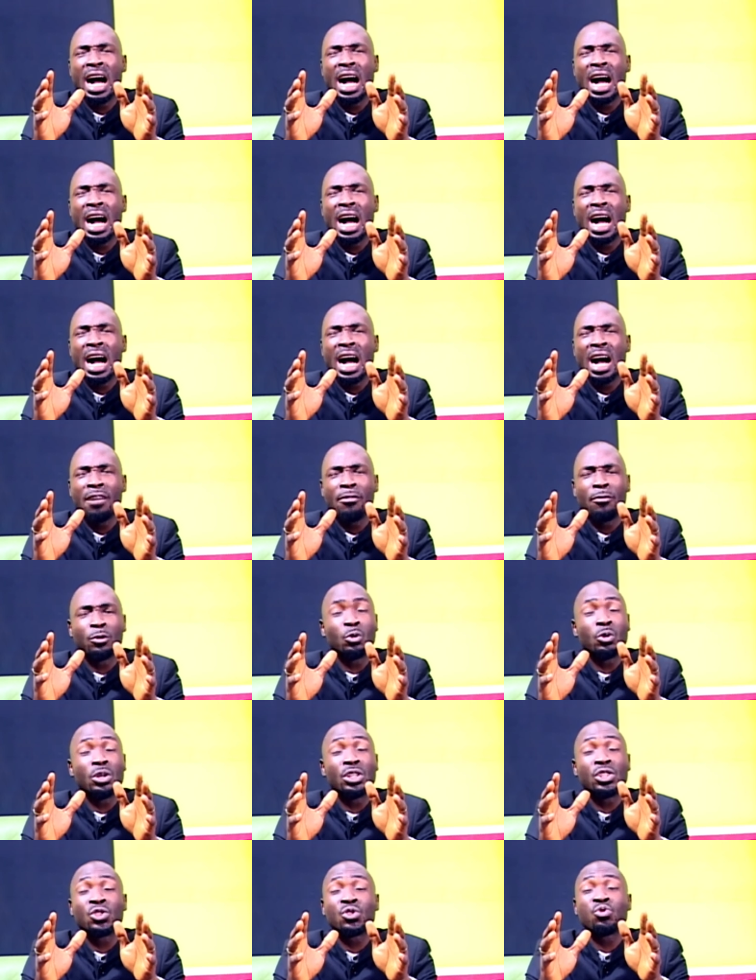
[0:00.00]
I have to
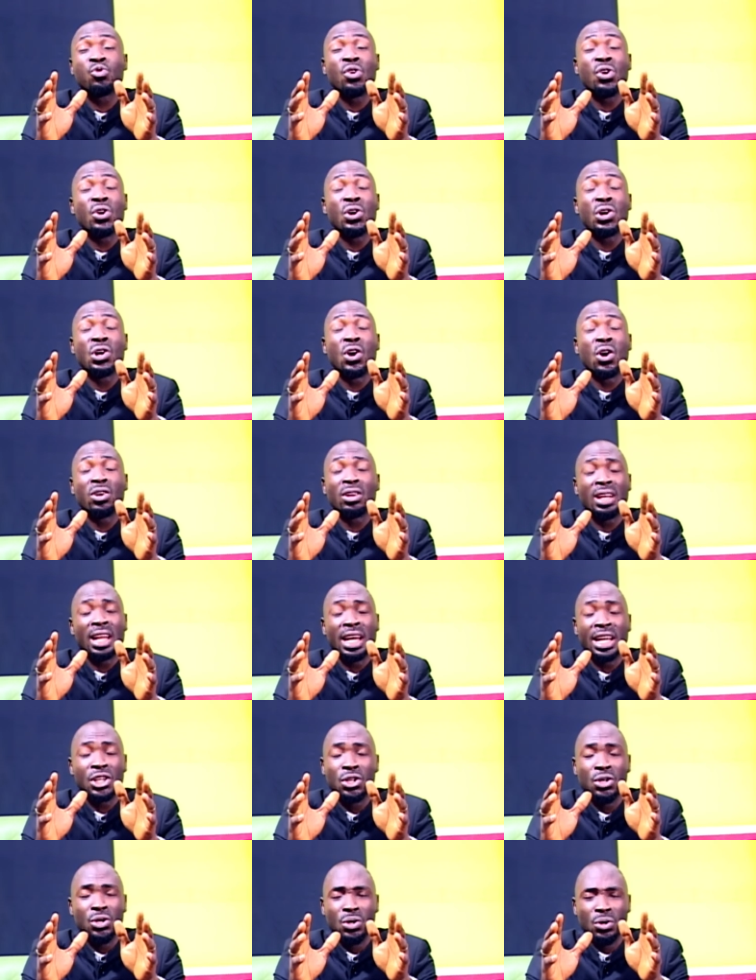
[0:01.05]
a strong God
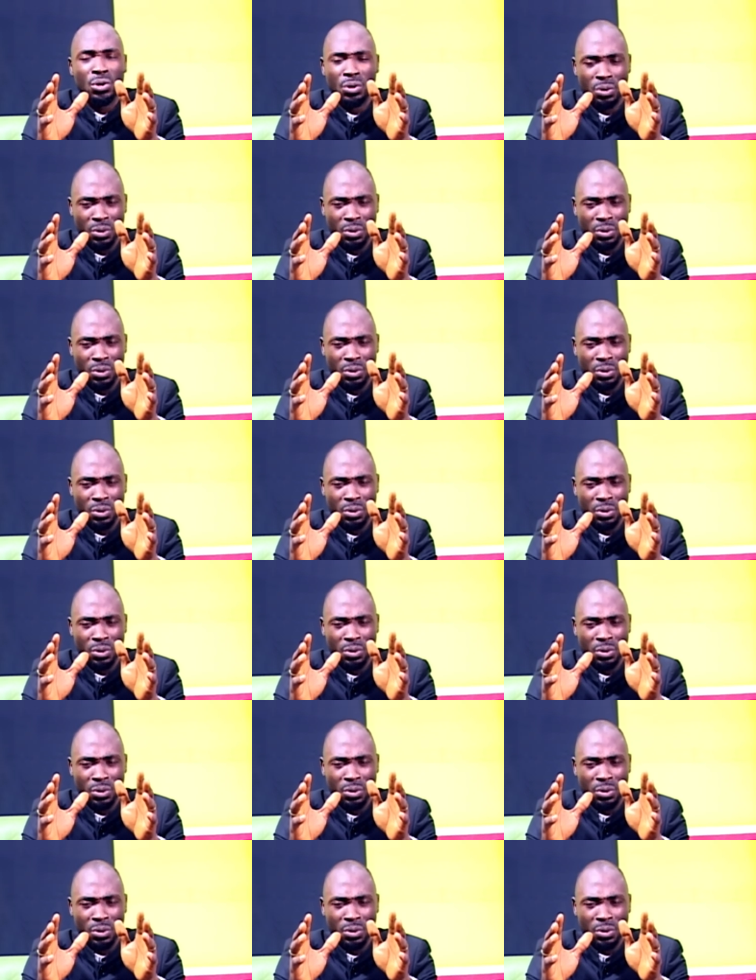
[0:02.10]
like you.